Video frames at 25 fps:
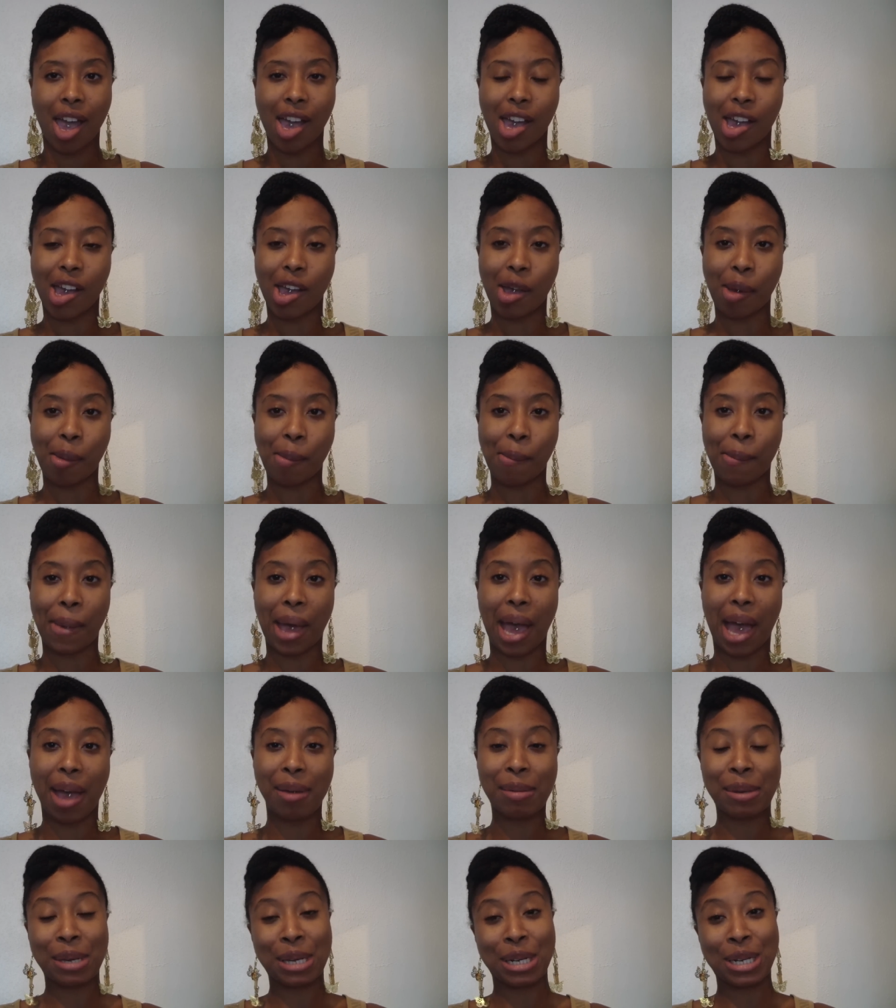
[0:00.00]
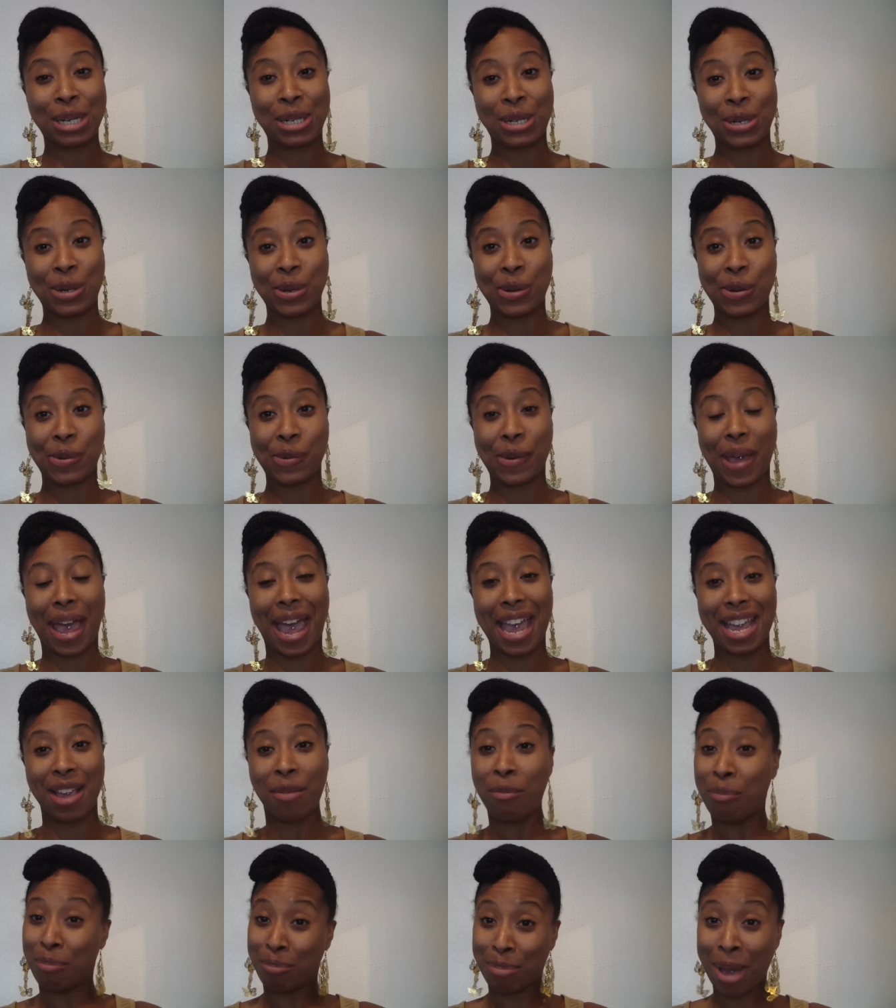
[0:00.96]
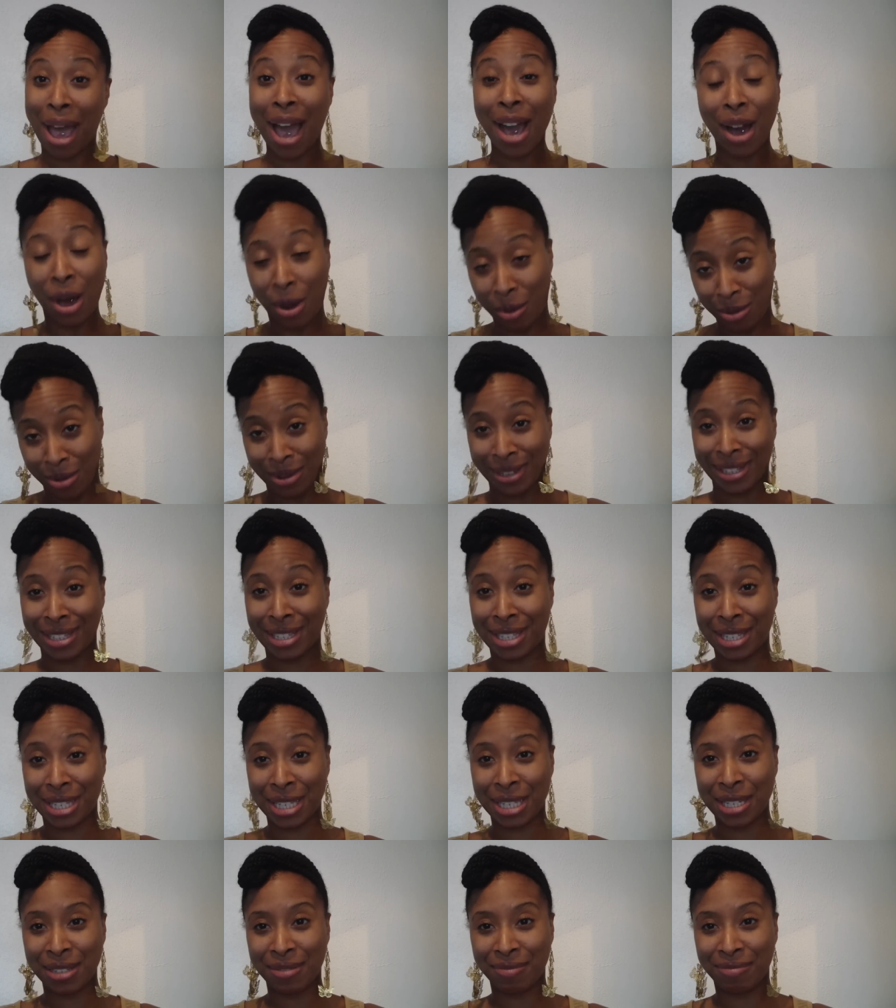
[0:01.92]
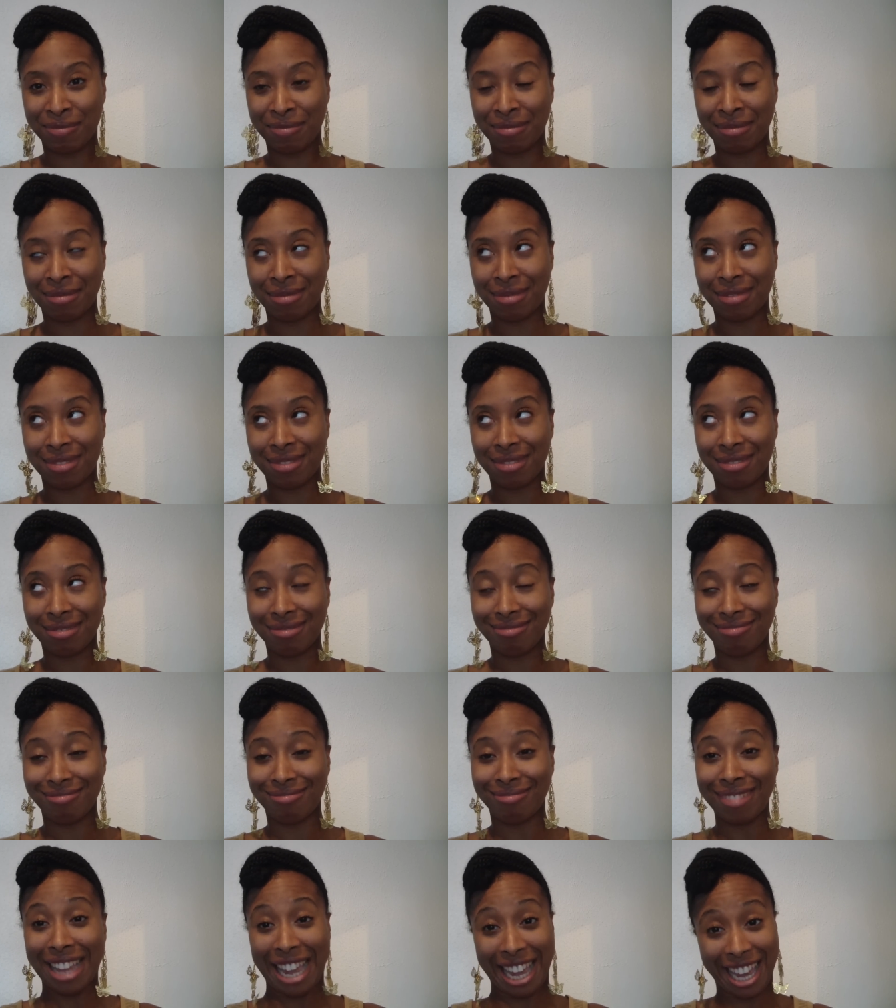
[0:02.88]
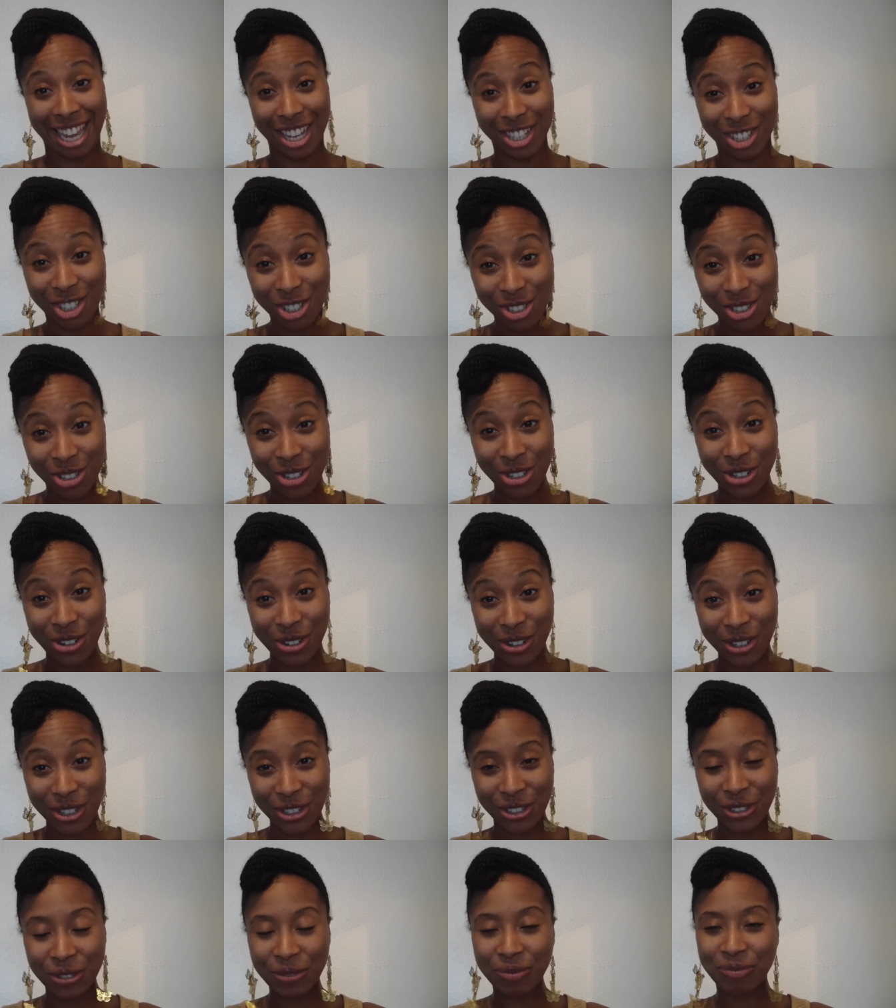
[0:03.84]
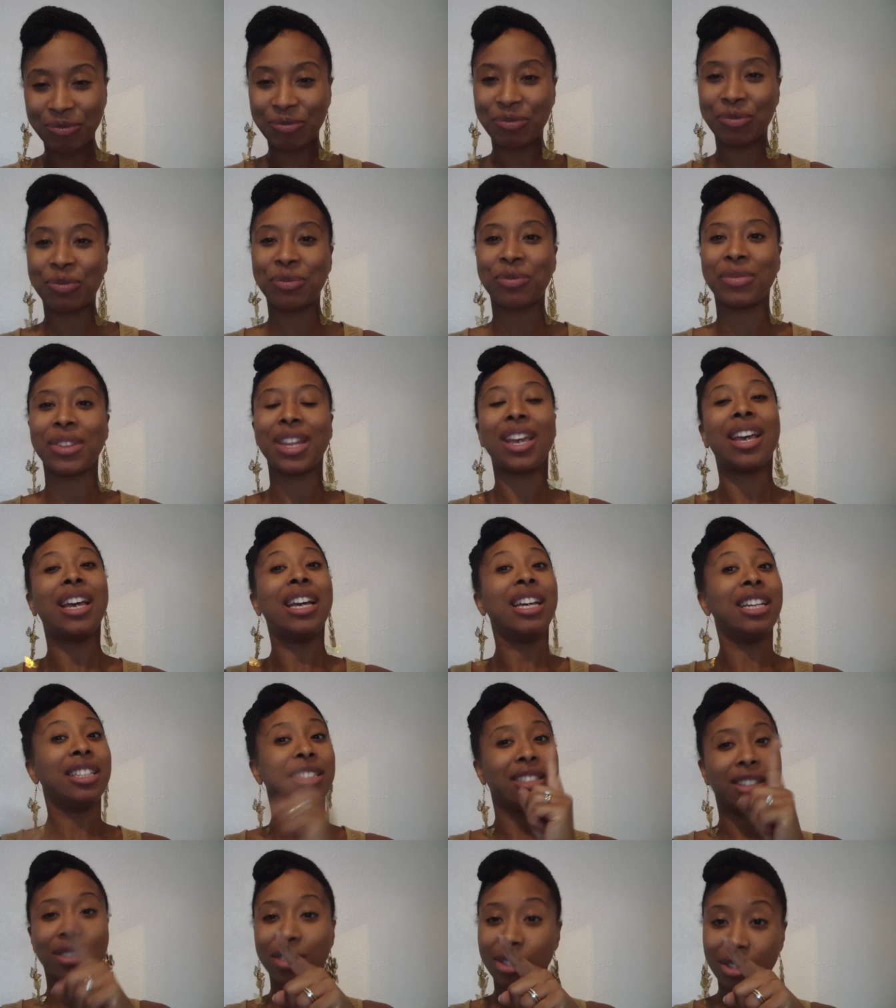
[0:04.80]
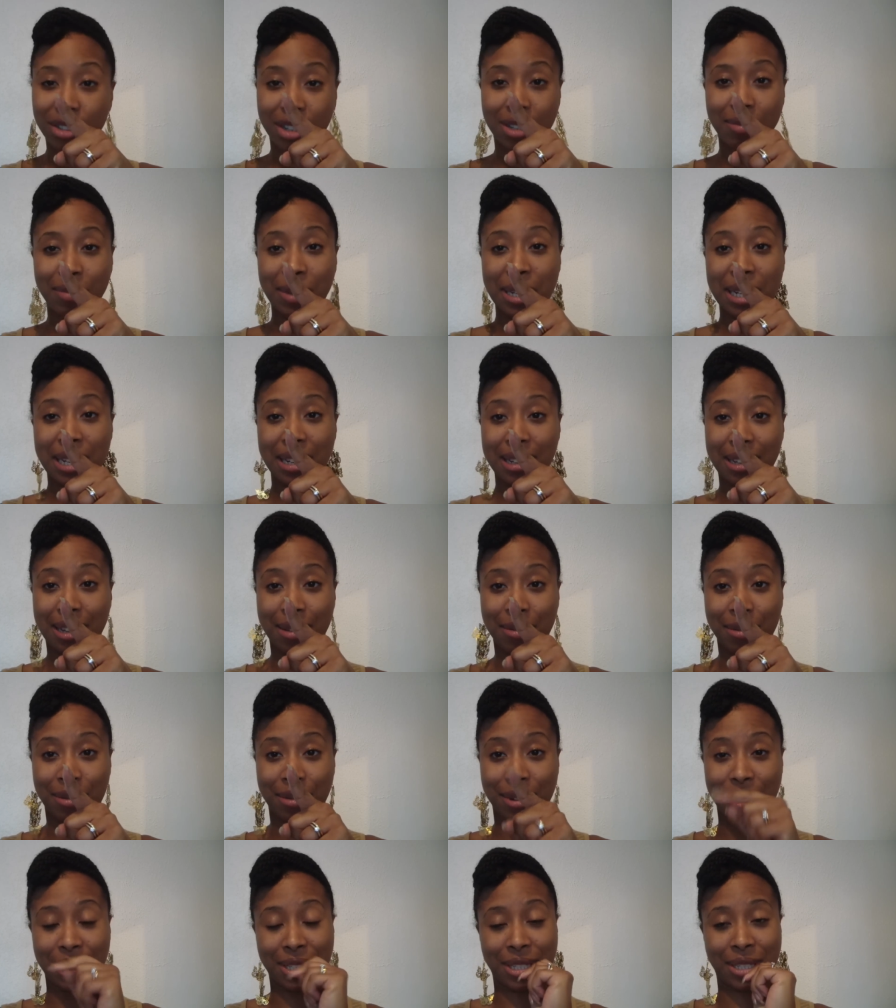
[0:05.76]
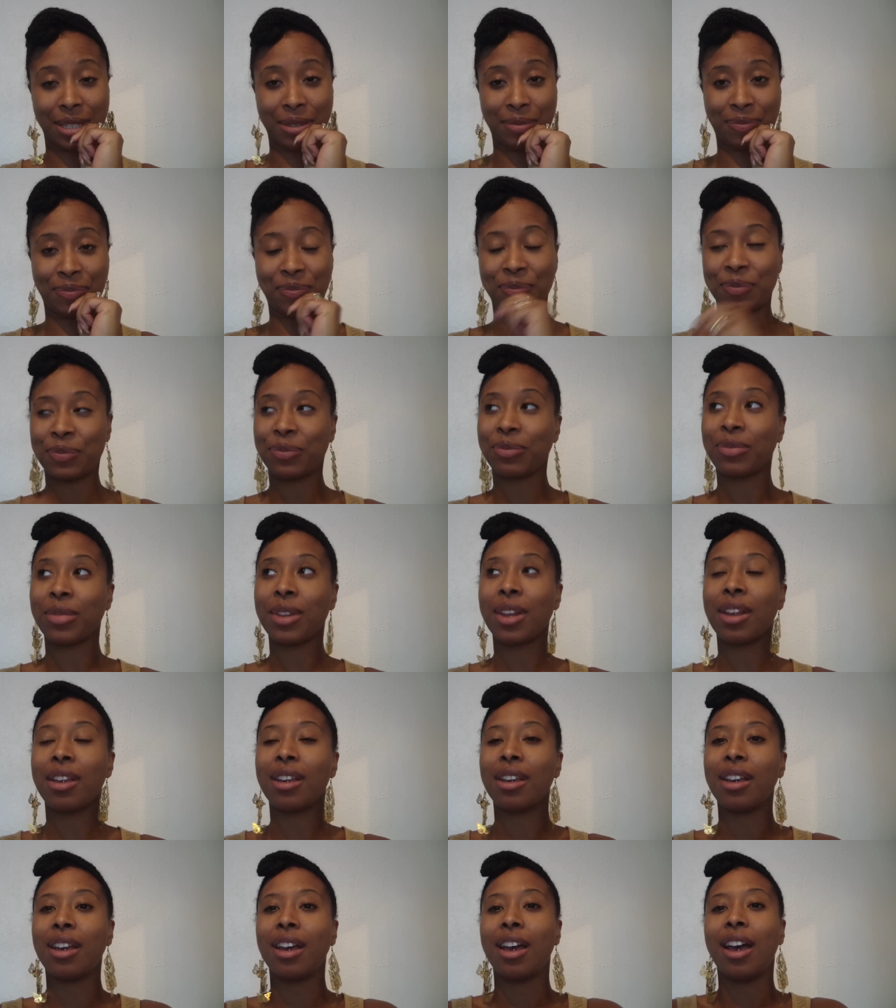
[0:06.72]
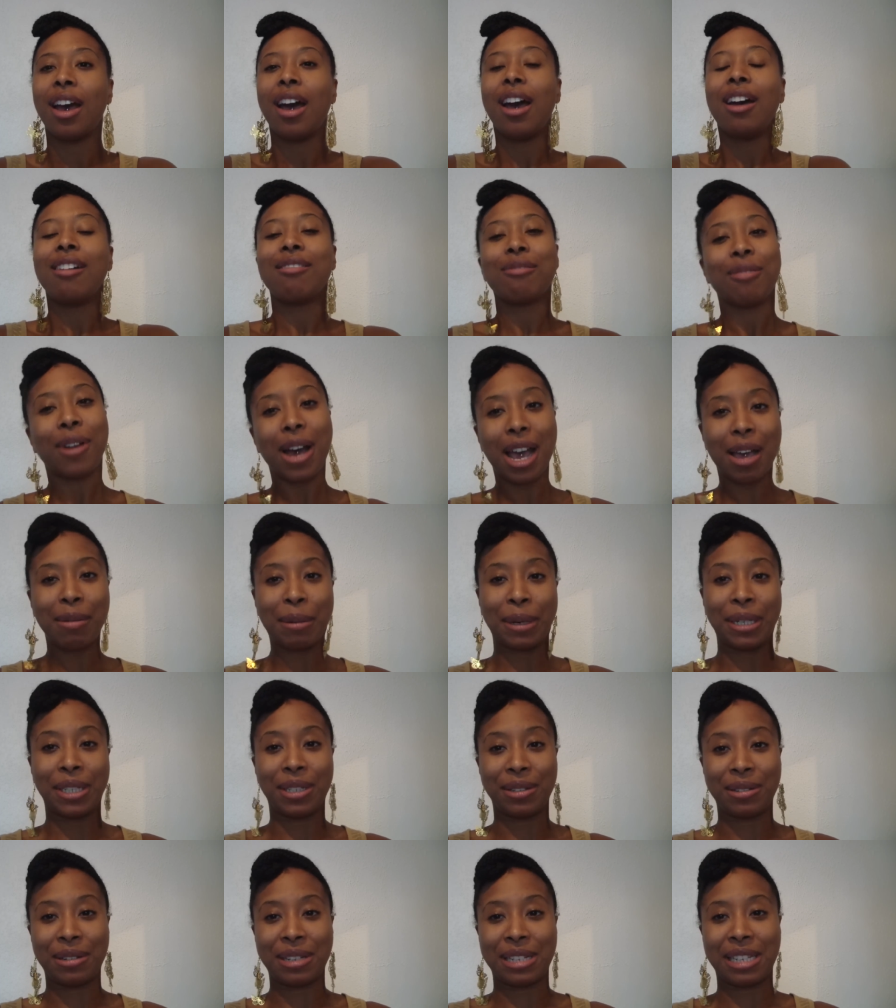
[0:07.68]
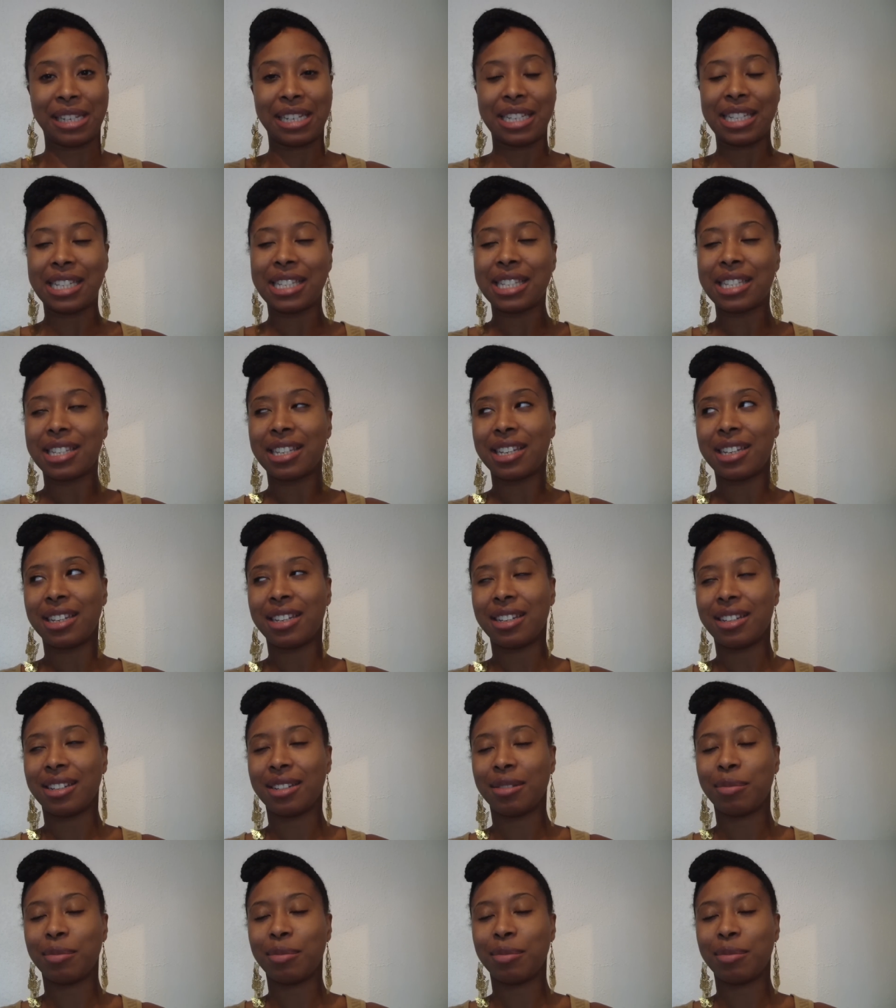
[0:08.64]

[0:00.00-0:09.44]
Um, I'm gonna do a backwards hair tutorial. Don't look at me like I'm crazy. Why am I doing this?